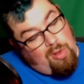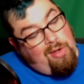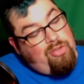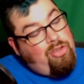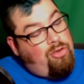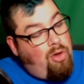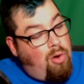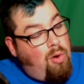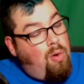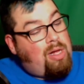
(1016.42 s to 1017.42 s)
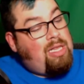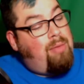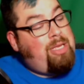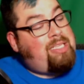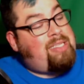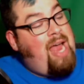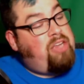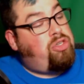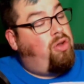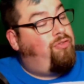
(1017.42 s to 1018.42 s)
So, Colombia's
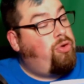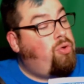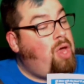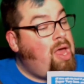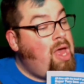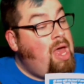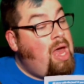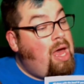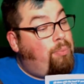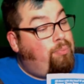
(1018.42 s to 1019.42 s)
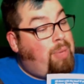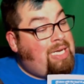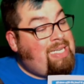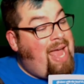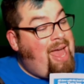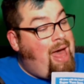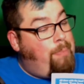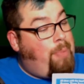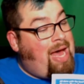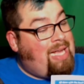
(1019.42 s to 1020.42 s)
national food, bandeja
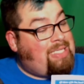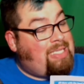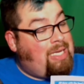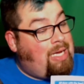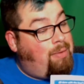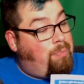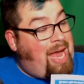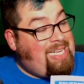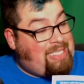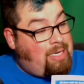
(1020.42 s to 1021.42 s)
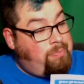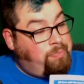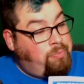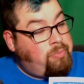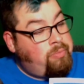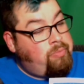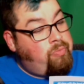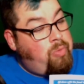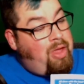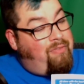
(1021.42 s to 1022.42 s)
pasta, paisa,
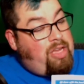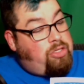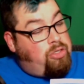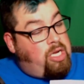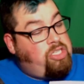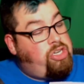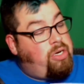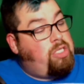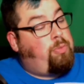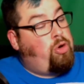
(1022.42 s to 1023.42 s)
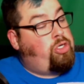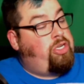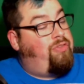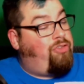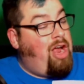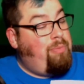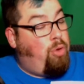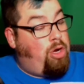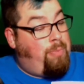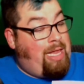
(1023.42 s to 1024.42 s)
Features a generous portion of fried
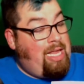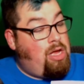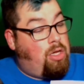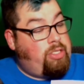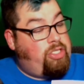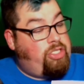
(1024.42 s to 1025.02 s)
pork belly called